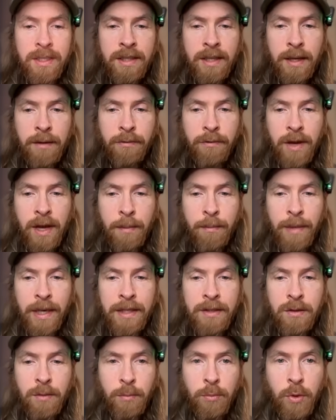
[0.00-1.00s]
see if we had
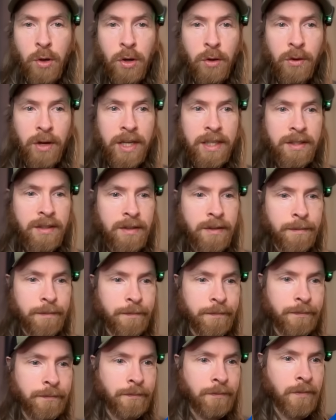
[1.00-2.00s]
made some progress.
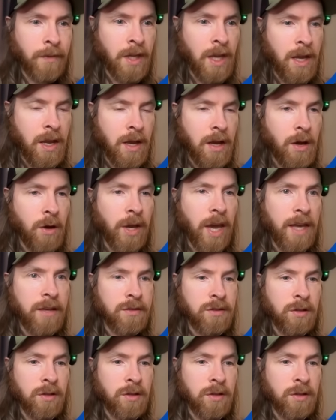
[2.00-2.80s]
Okay,